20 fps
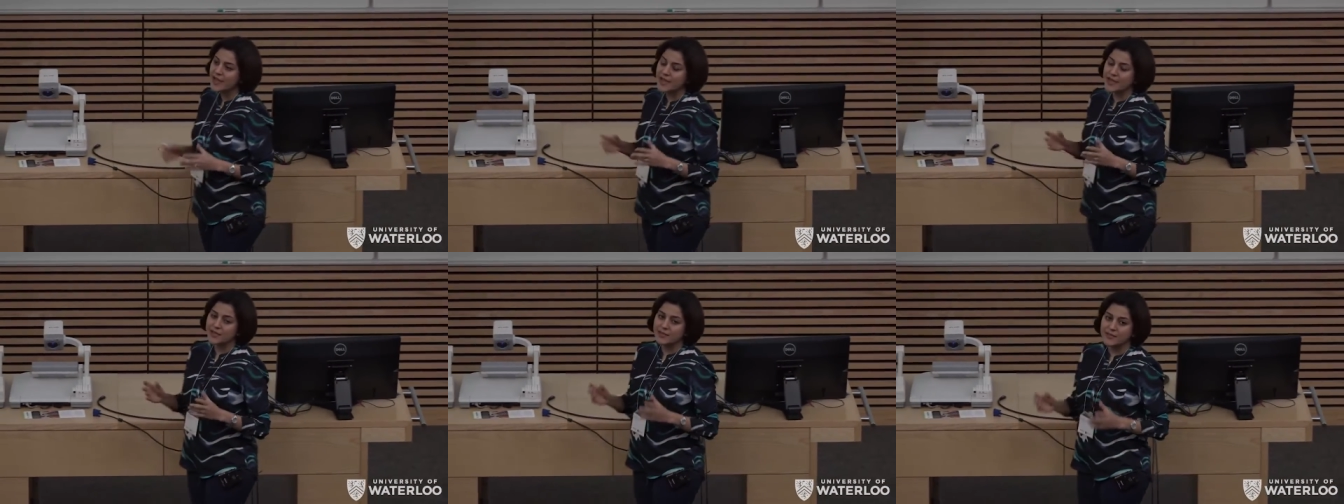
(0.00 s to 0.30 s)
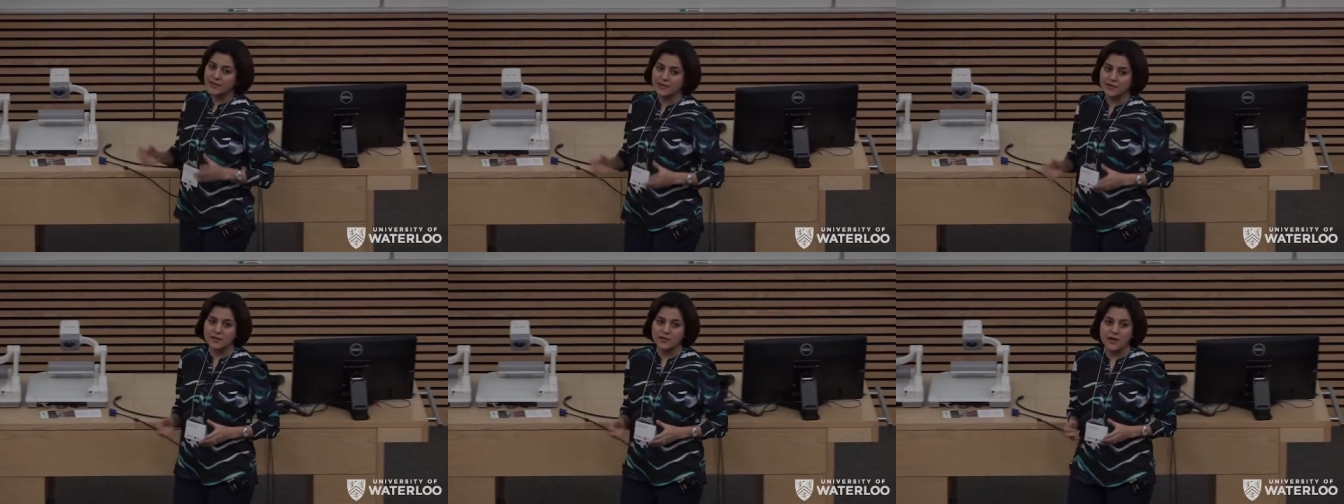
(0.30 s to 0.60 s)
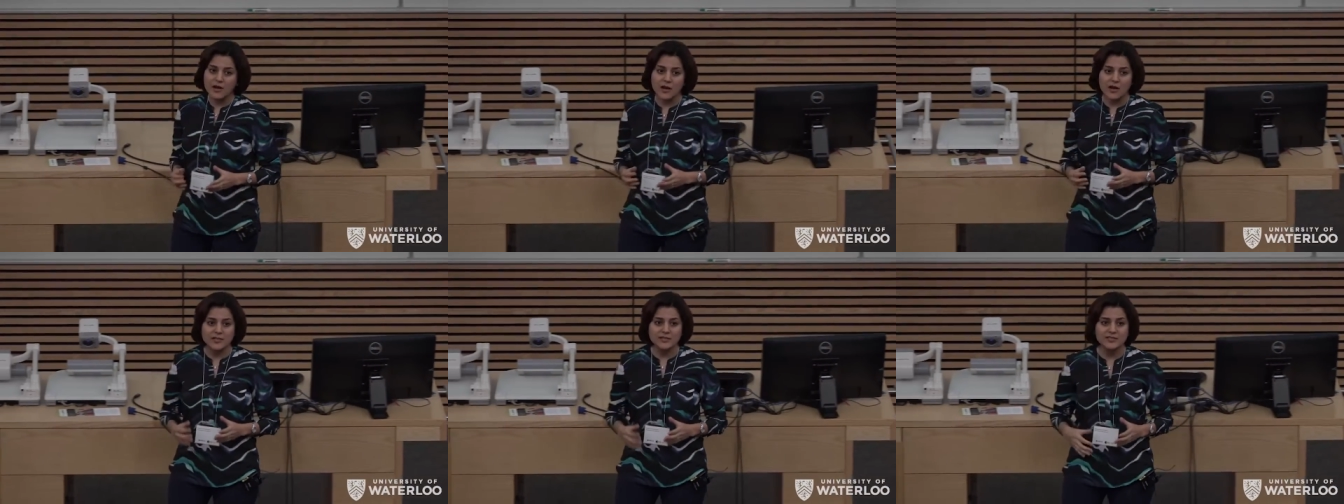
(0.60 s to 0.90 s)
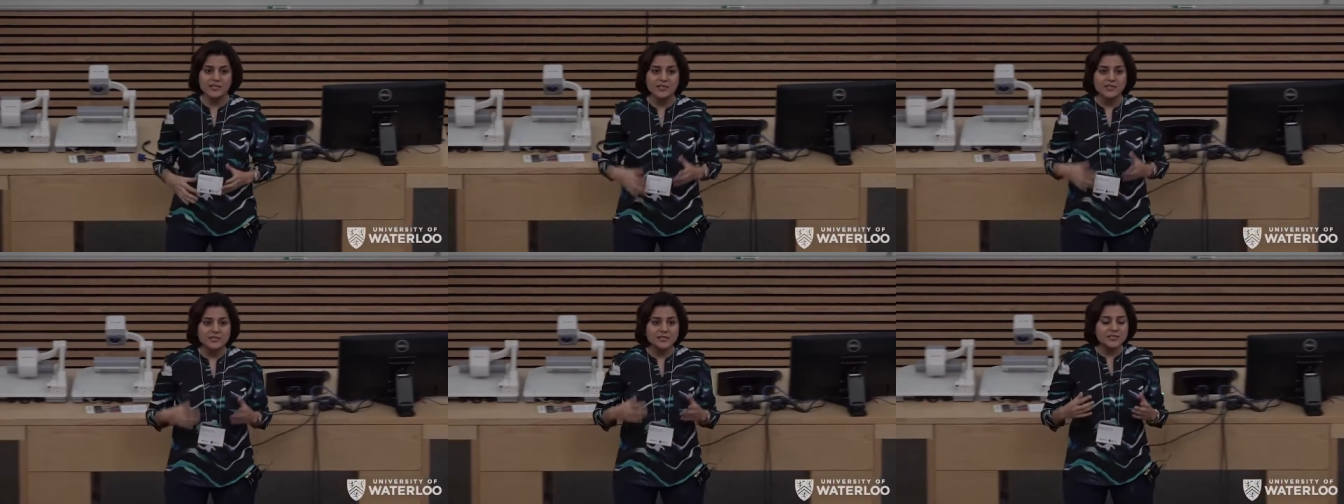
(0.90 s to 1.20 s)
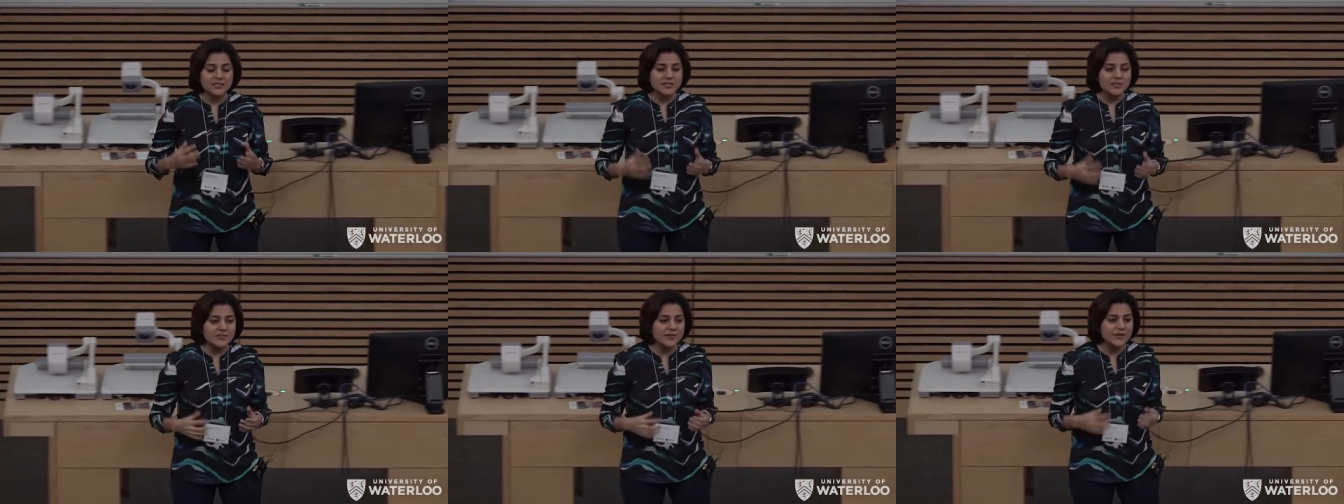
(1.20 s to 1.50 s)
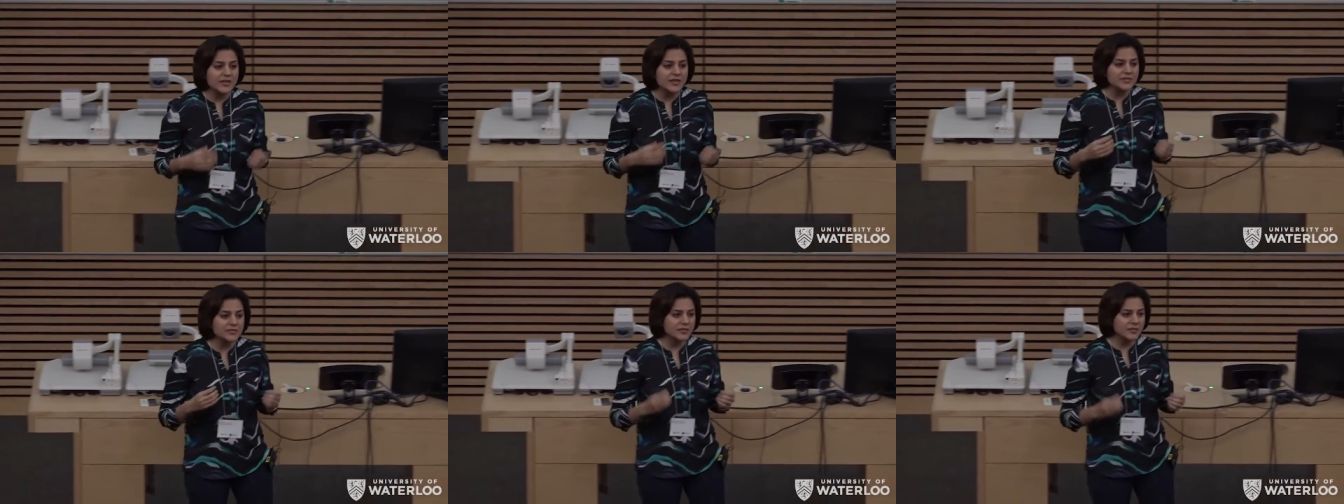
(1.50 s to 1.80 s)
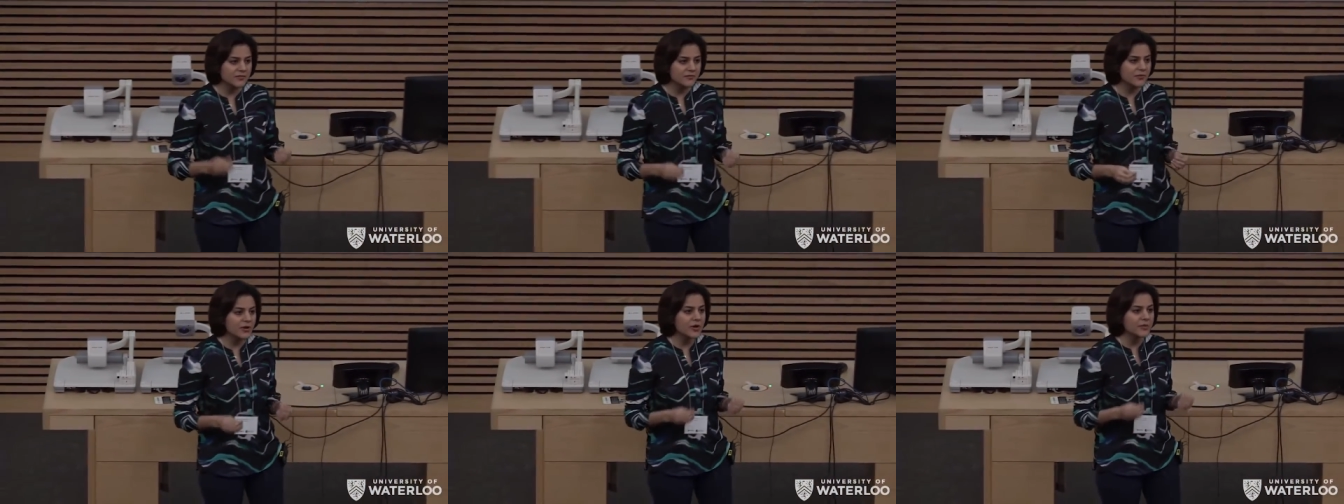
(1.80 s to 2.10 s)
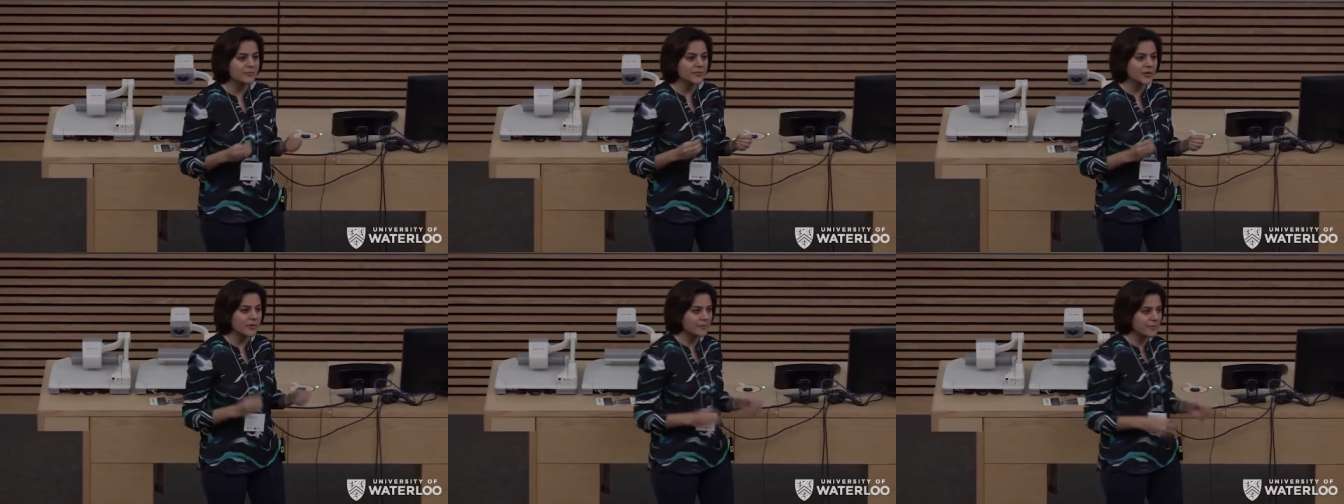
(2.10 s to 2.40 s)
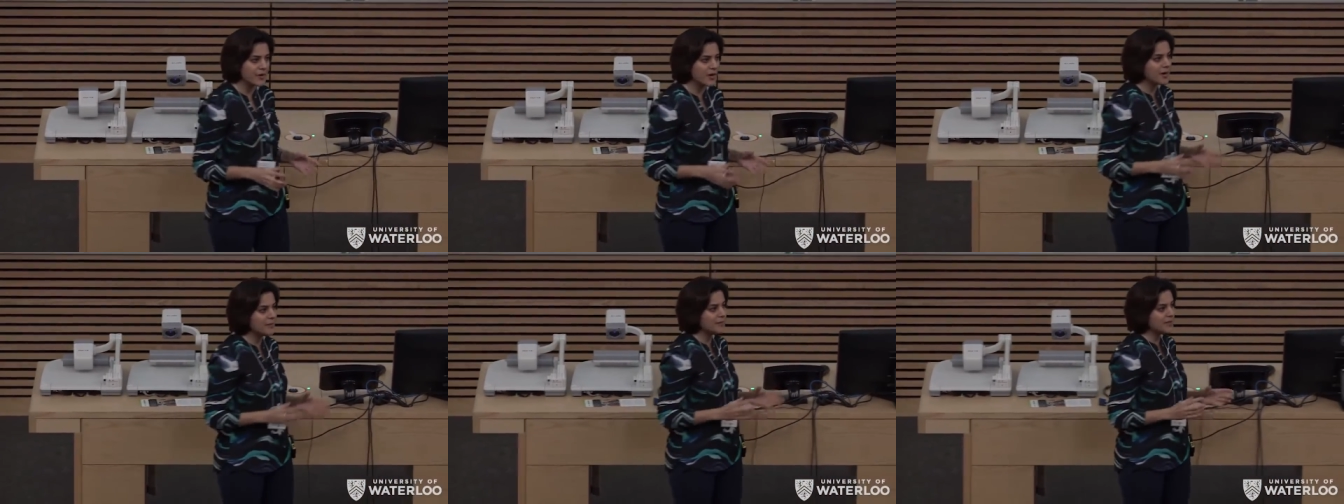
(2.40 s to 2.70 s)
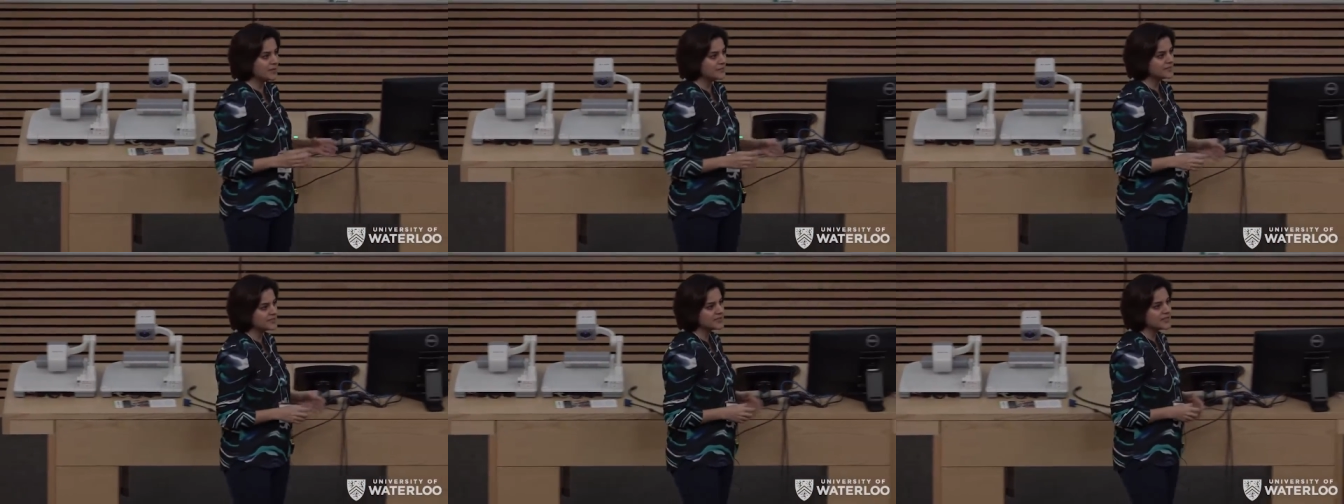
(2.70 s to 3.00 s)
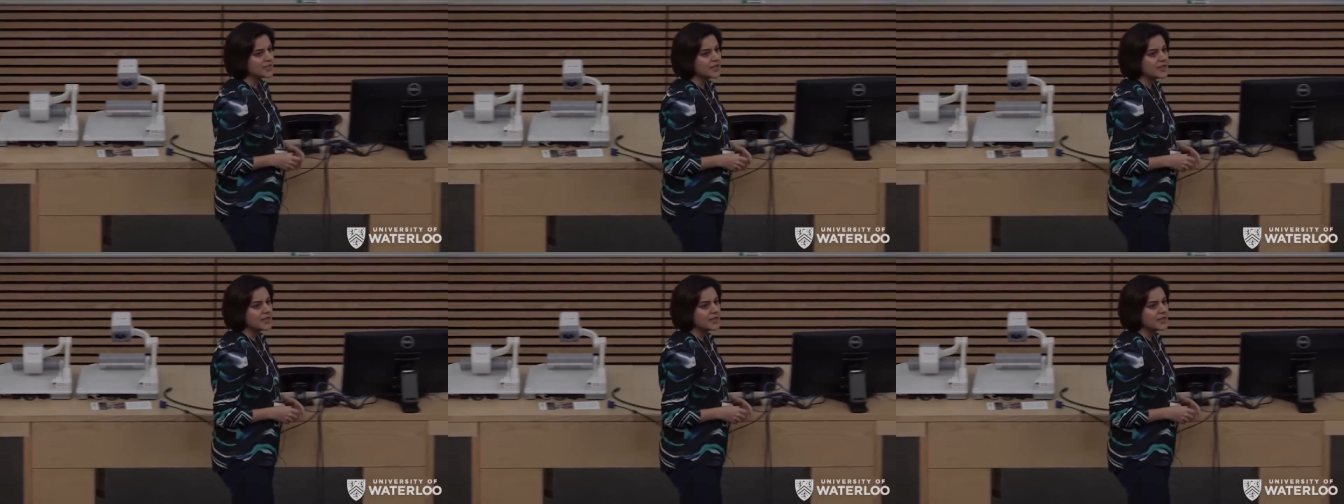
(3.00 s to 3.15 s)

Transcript: and can cause serious environmental problems.